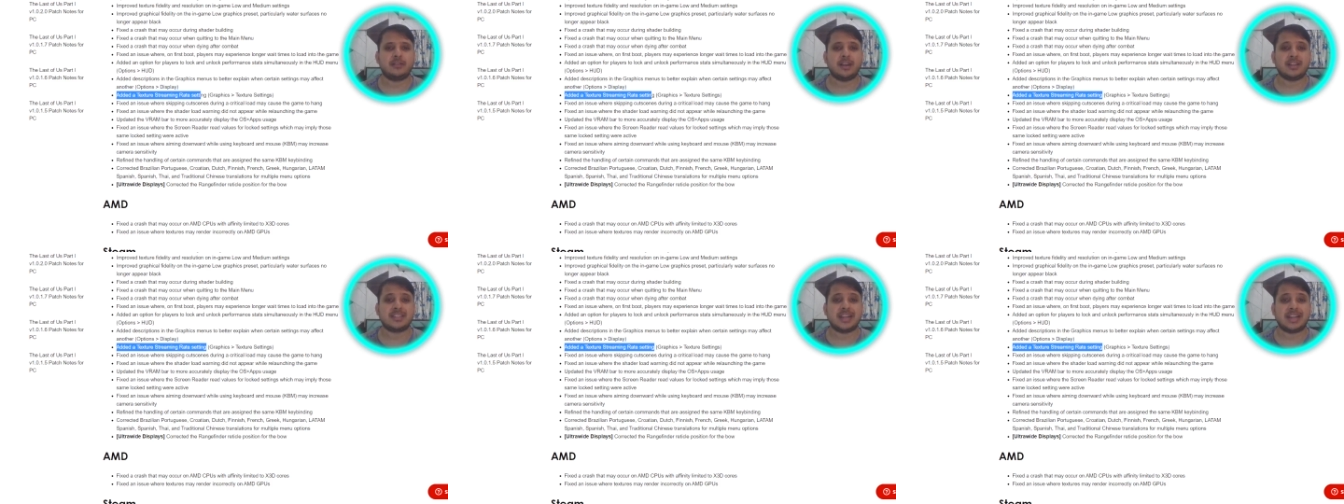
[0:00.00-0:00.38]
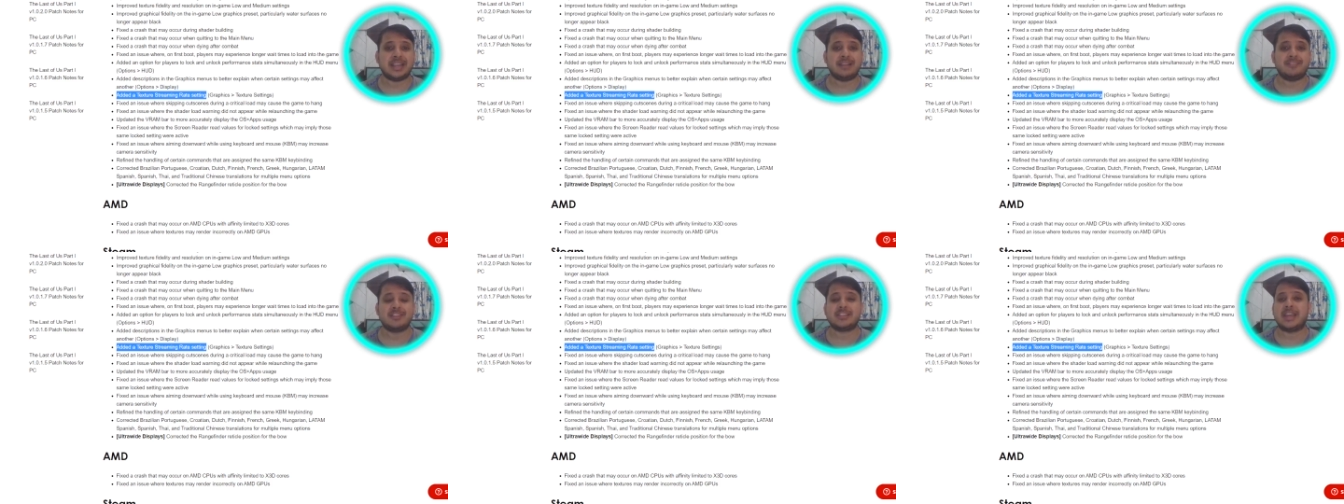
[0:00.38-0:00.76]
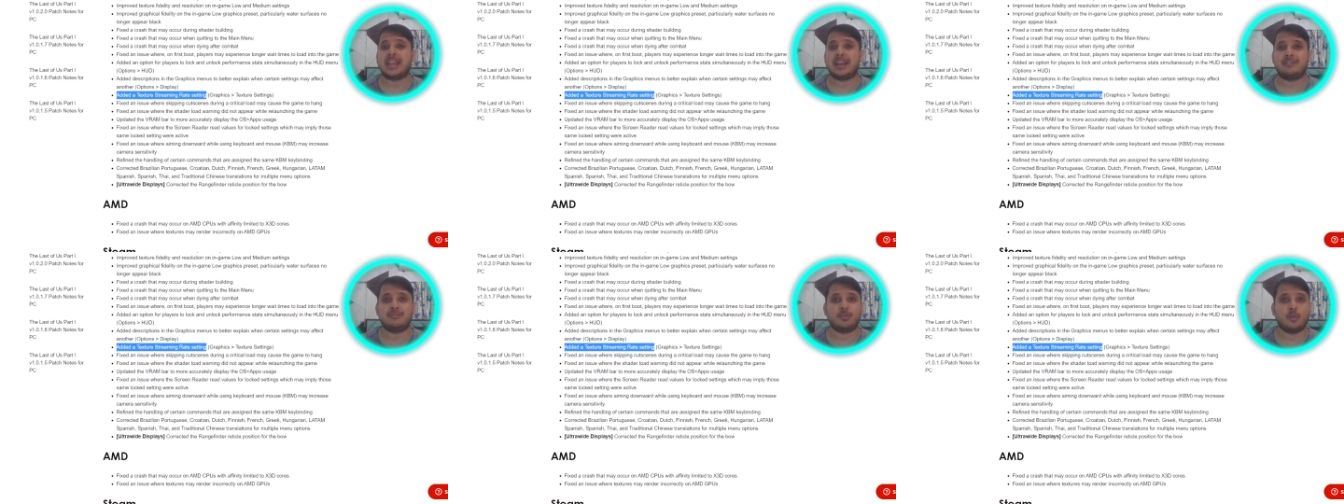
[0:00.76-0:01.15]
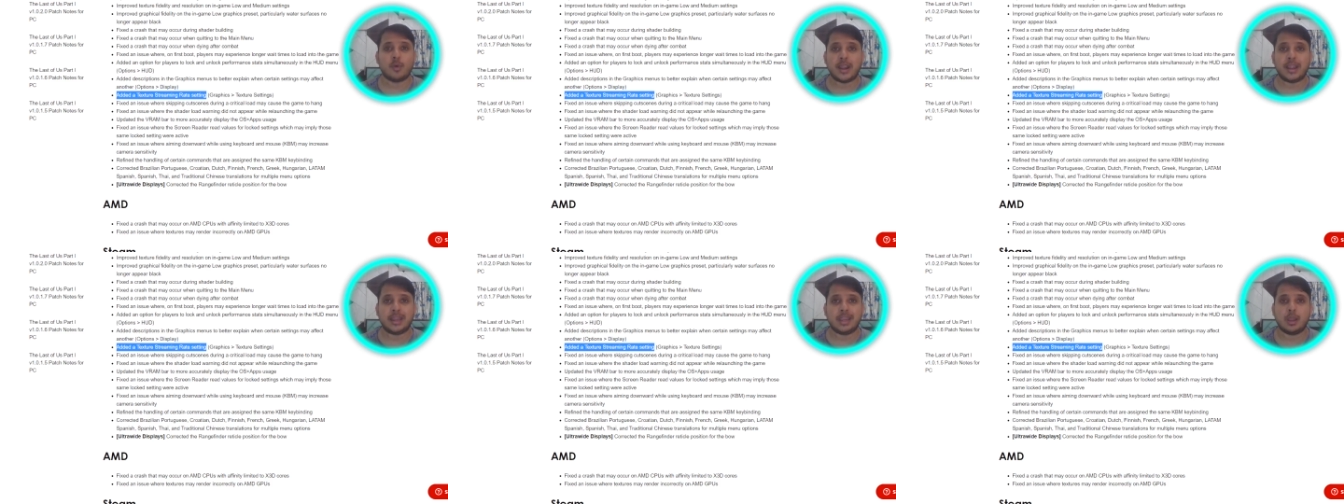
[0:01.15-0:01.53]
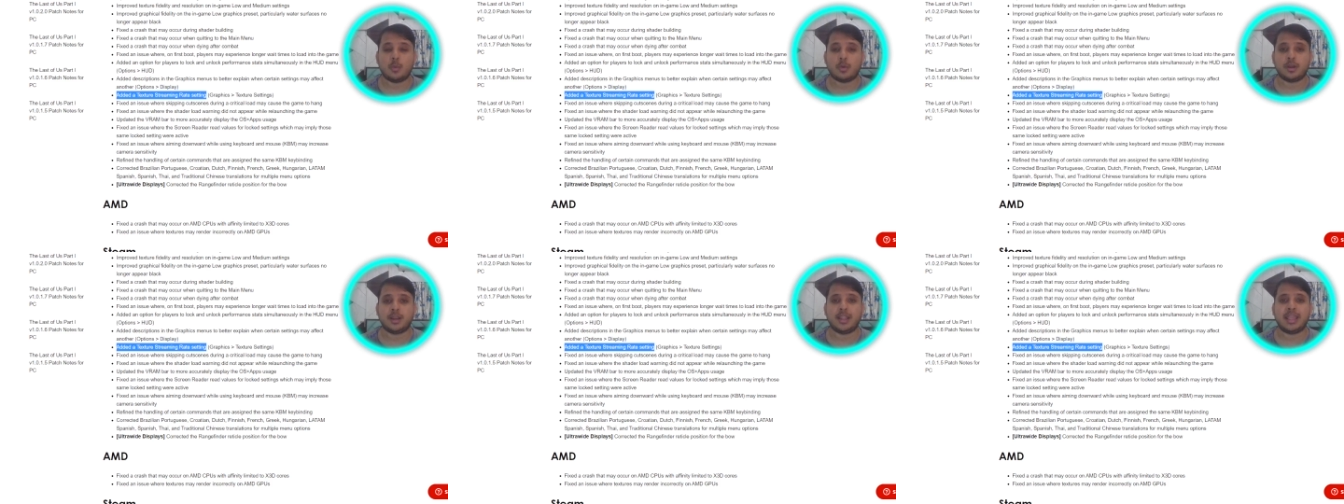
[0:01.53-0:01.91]
rate setting which I have no idea
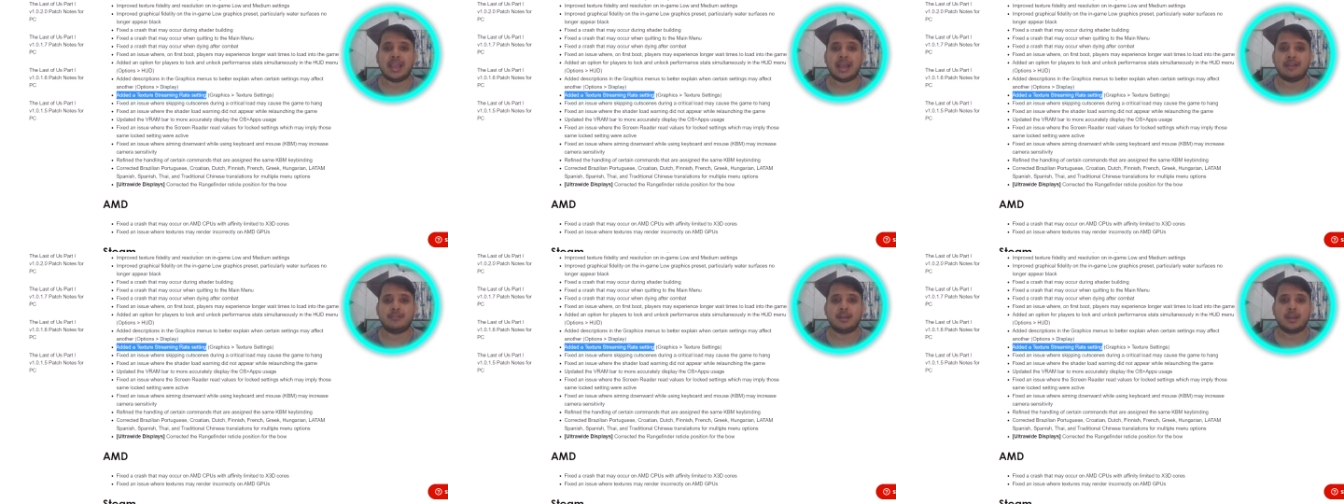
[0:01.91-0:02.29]
what they have